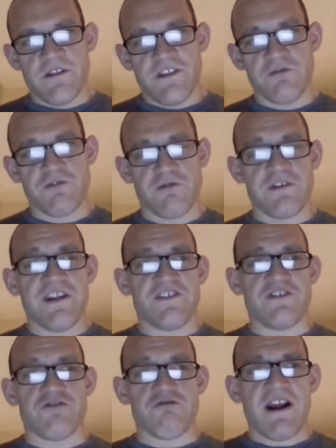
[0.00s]
This was written as a
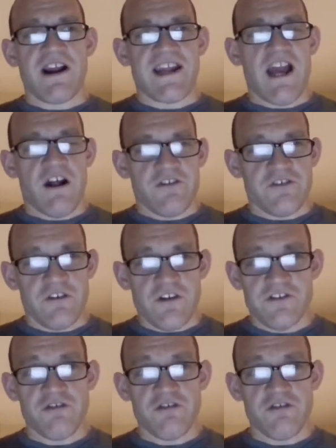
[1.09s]
direct counter